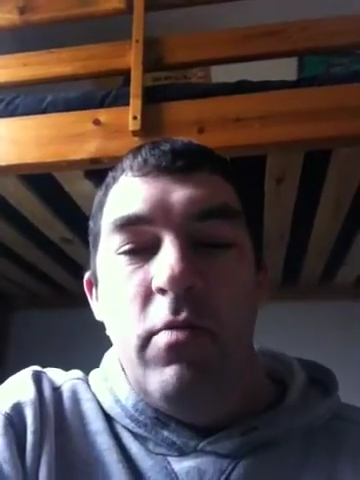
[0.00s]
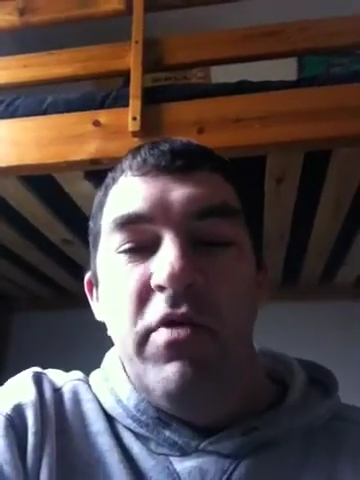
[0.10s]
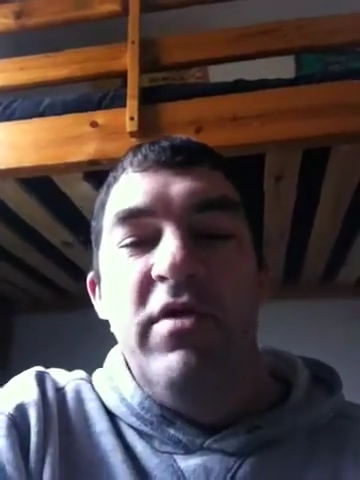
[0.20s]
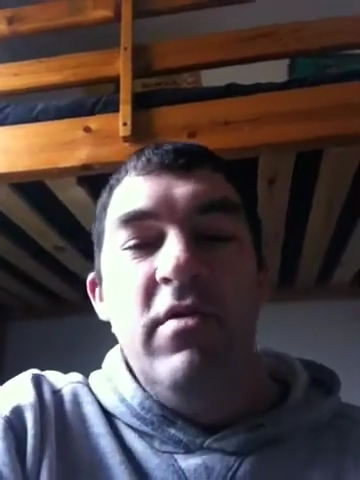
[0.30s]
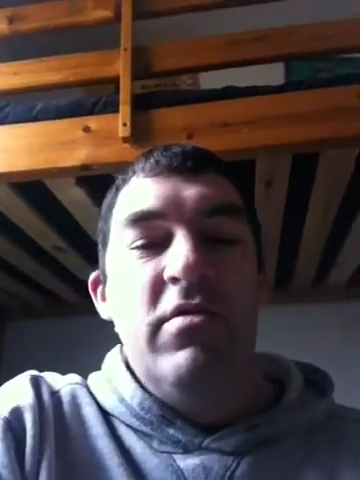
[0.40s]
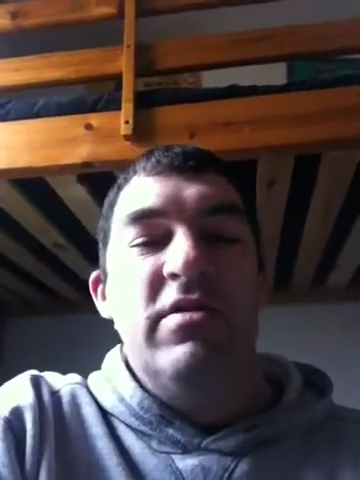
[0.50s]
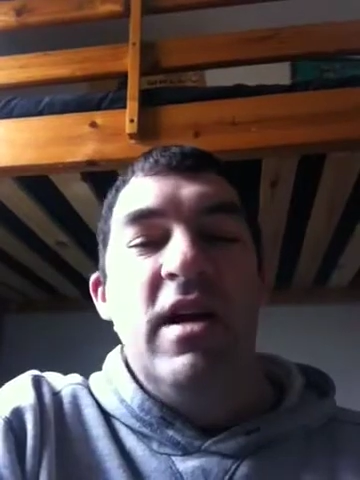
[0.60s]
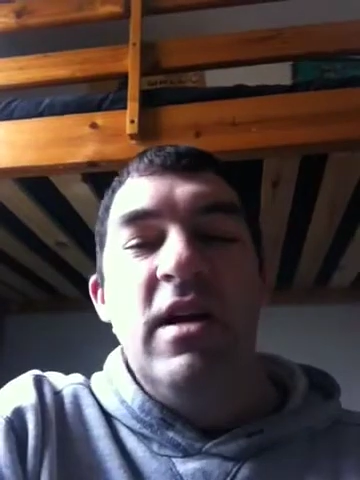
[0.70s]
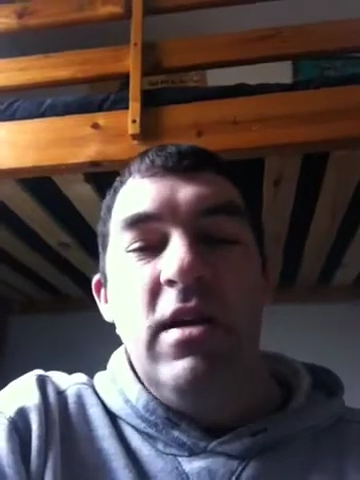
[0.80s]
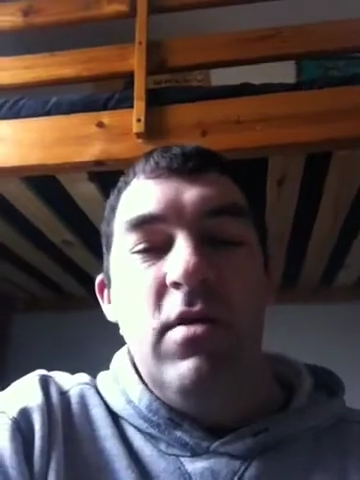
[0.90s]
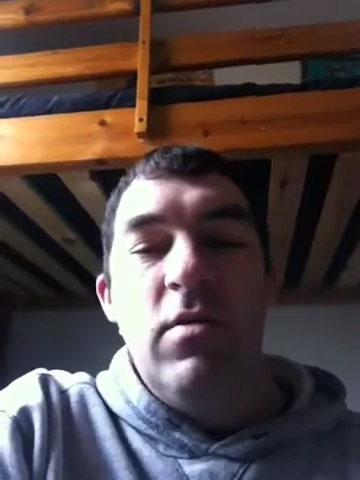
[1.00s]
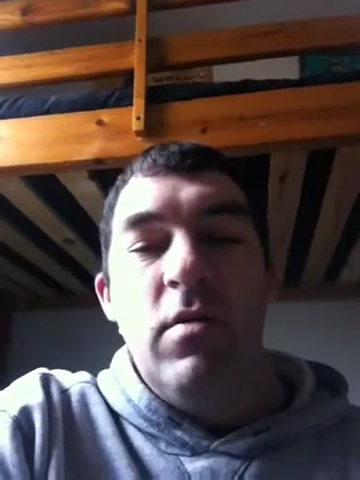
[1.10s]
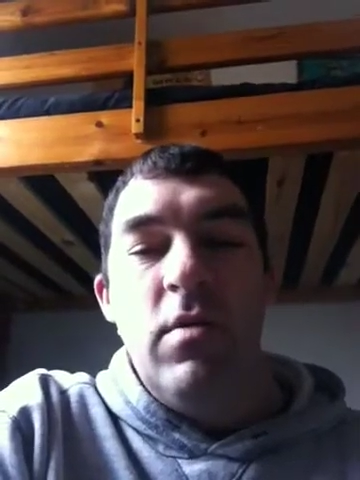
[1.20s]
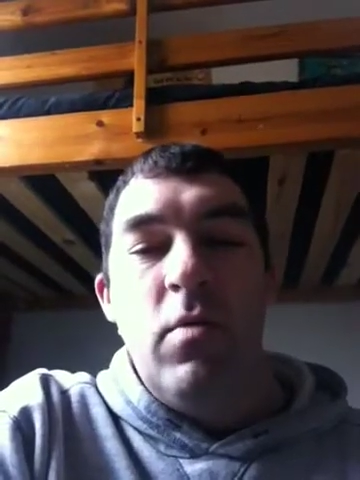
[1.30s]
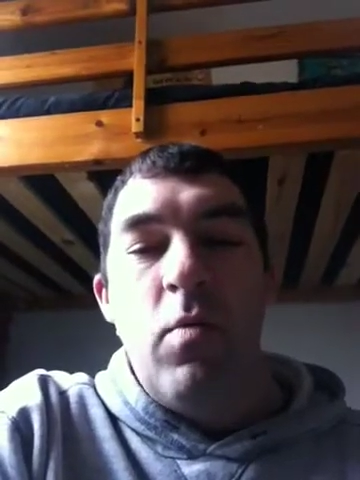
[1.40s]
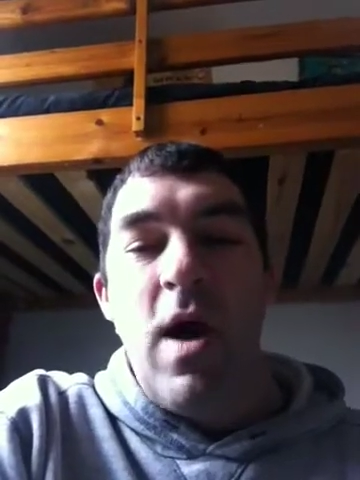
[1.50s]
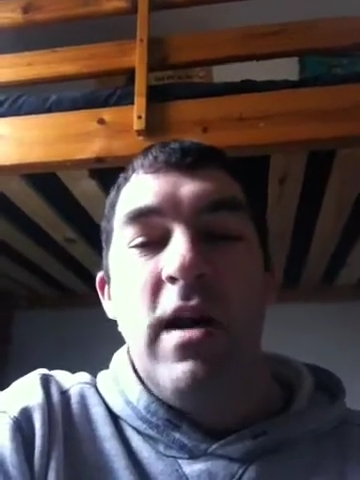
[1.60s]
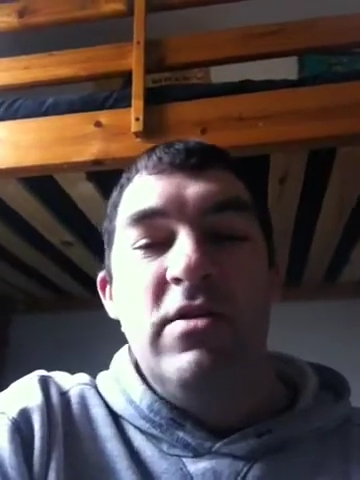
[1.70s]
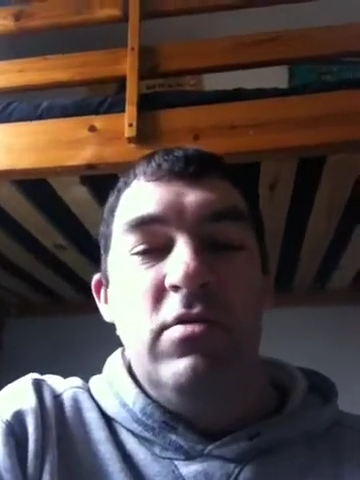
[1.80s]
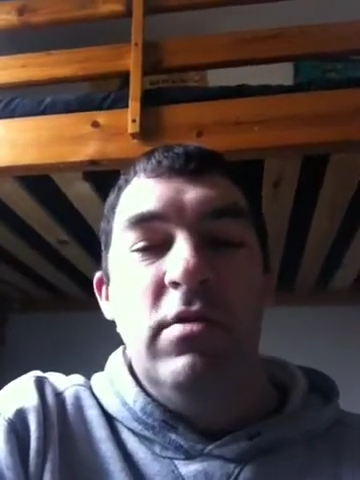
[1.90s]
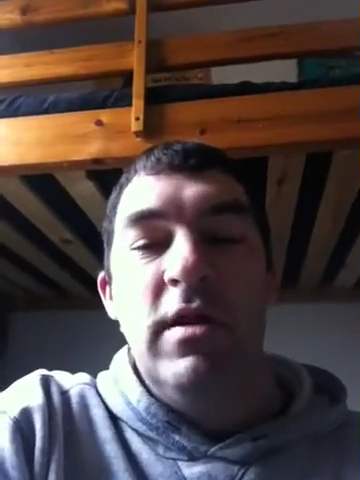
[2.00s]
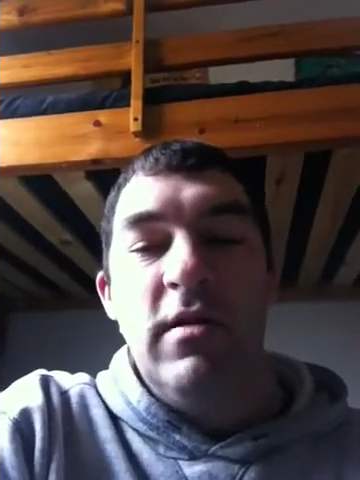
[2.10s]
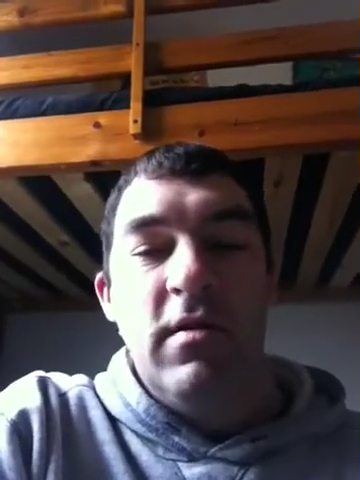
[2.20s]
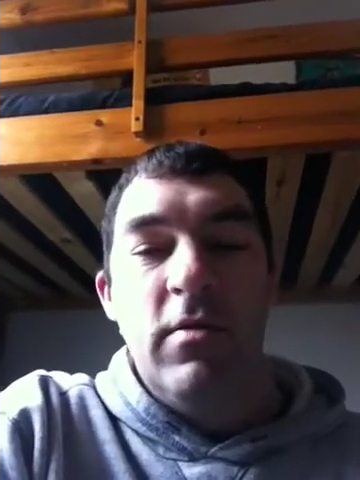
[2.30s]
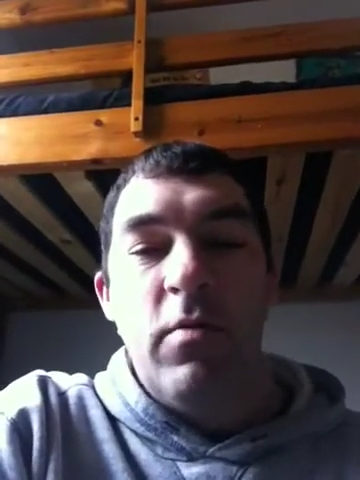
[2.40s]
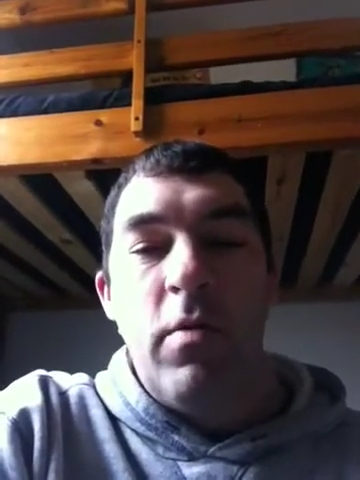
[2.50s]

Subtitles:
What's he going to say to you? Why did you linger?